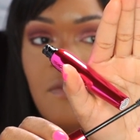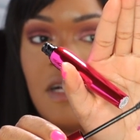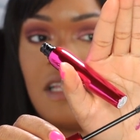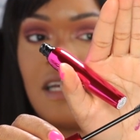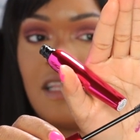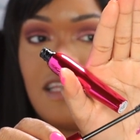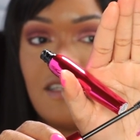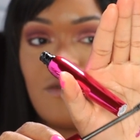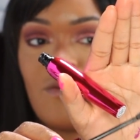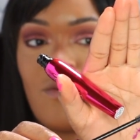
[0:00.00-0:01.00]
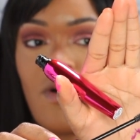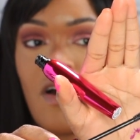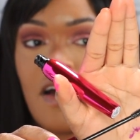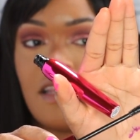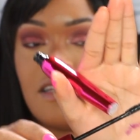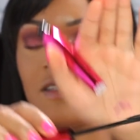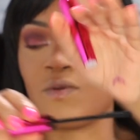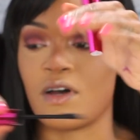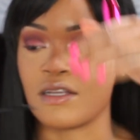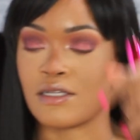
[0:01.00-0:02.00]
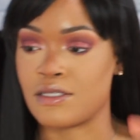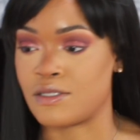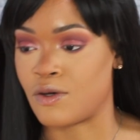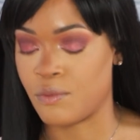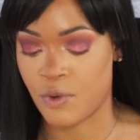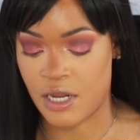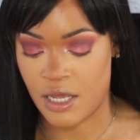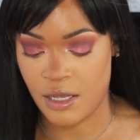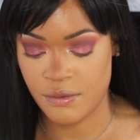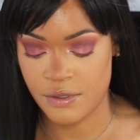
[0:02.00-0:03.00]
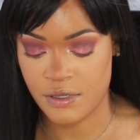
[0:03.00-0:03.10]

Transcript: But look at this wand. This wand is so pretty.